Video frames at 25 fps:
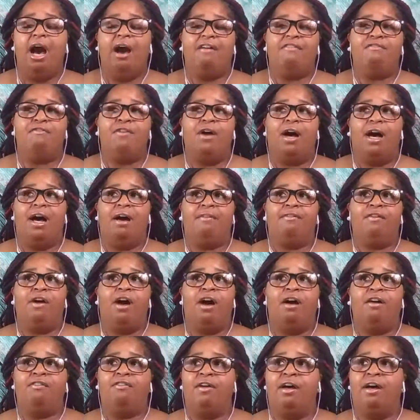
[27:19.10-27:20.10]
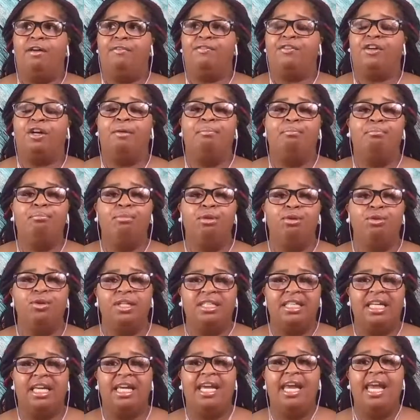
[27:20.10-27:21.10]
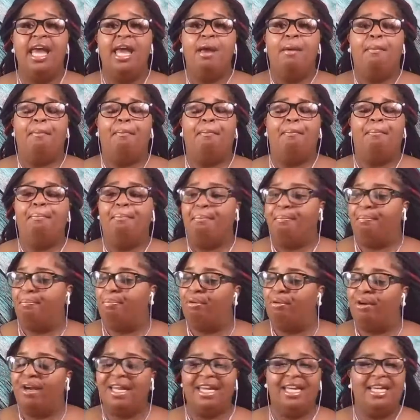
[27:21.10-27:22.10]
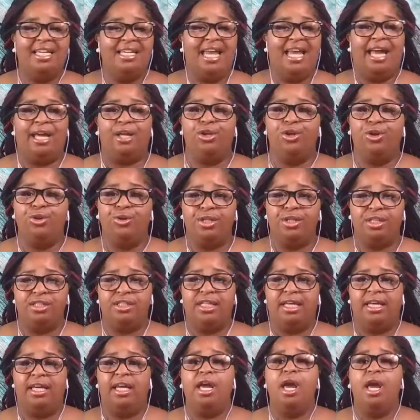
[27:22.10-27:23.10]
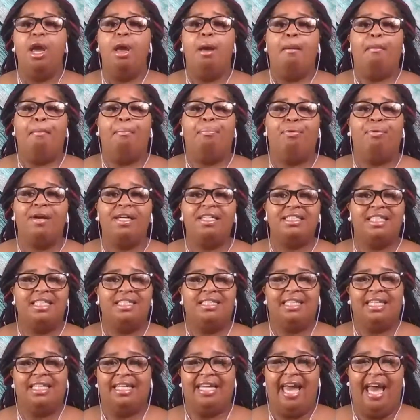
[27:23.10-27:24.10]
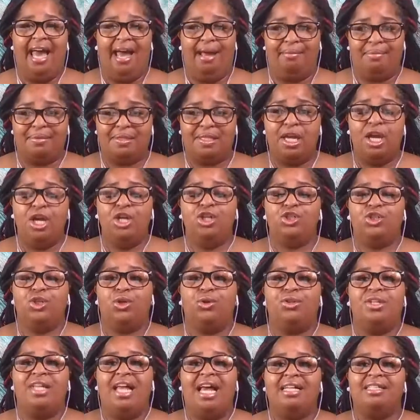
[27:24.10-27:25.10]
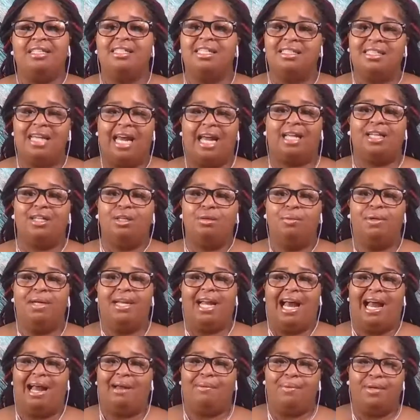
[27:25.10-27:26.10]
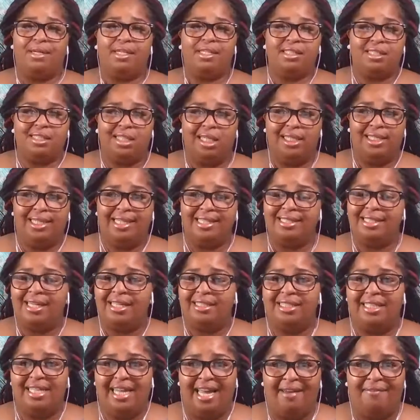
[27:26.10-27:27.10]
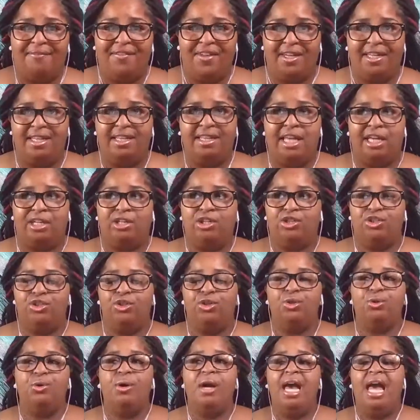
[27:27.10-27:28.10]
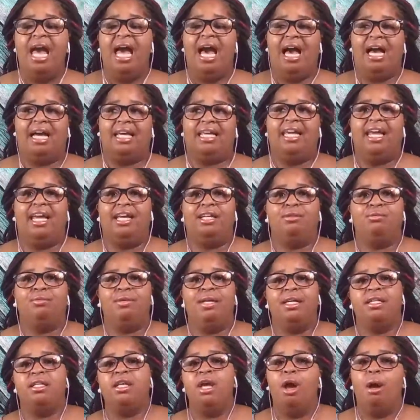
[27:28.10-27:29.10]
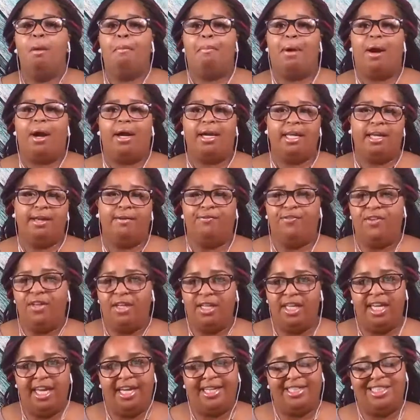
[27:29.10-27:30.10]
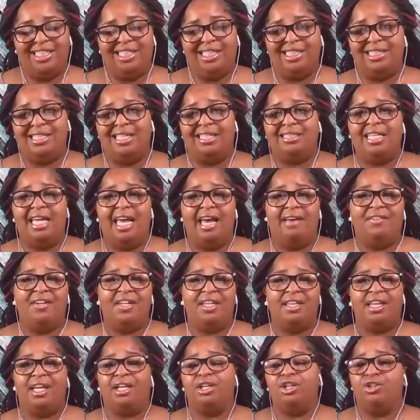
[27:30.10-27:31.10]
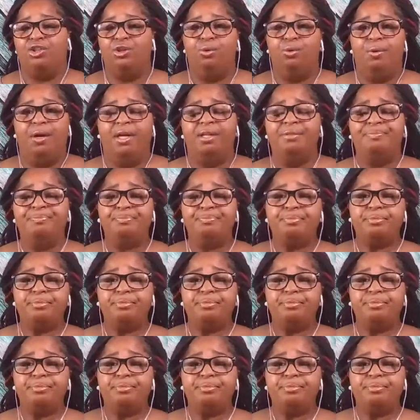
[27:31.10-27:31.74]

of community, bringing that unity, bridging the gaps. So that's exactly what I want to see. This doesn't have anything to do, again, with party affiliation. This doesn't have anything to do with